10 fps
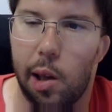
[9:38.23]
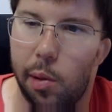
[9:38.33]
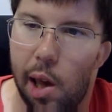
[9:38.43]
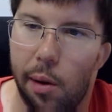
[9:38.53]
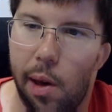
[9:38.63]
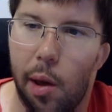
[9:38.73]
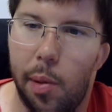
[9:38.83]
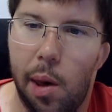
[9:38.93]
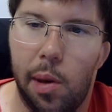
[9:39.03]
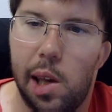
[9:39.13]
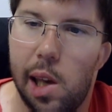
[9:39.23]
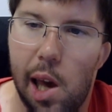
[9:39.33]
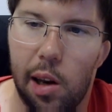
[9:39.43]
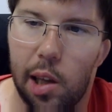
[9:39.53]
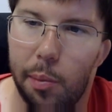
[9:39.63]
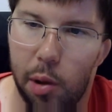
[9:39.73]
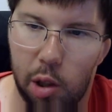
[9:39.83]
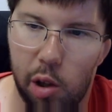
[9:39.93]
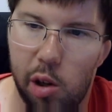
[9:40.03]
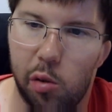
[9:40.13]
coming out of Alabama. He had a couple
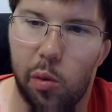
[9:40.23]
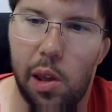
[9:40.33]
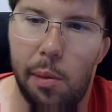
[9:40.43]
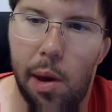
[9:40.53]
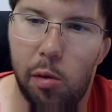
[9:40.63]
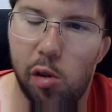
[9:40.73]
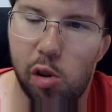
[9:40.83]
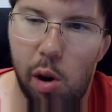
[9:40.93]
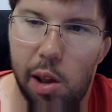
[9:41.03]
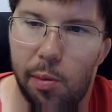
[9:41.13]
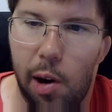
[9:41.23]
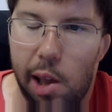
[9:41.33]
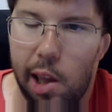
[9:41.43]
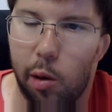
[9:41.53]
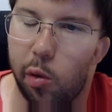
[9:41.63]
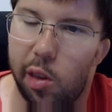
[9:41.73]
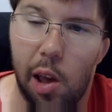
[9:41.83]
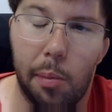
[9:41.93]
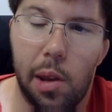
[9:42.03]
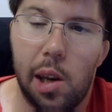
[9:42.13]
of good years with them after he transferred. I think it was
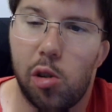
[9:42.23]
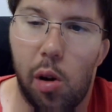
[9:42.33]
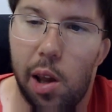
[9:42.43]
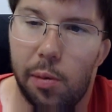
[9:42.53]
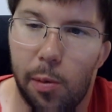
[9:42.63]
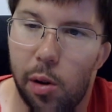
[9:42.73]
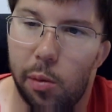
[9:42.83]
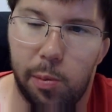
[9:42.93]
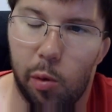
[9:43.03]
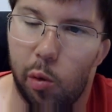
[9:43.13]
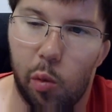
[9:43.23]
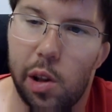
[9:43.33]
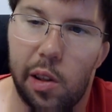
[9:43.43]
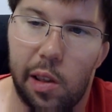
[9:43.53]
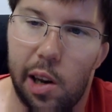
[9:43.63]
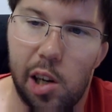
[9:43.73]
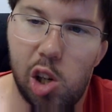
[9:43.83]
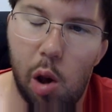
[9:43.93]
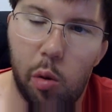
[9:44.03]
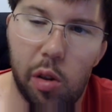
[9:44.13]
dumb that he transferred for the reasons that he
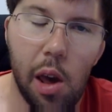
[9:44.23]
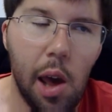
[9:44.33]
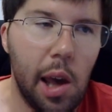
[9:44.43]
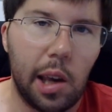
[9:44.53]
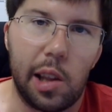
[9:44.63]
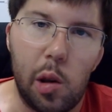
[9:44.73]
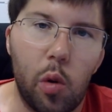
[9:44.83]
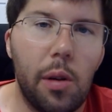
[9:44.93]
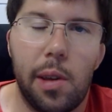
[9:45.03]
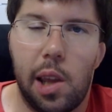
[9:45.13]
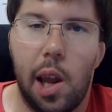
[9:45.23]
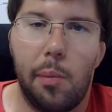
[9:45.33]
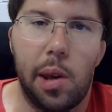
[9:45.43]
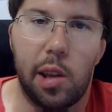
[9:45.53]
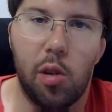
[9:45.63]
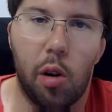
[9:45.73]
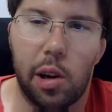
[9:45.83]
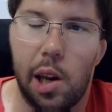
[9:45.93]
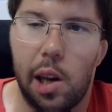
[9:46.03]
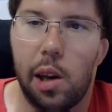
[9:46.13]
chose, because he would have ended up being
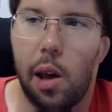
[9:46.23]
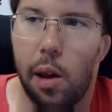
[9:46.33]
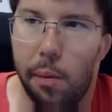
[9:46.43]
targeted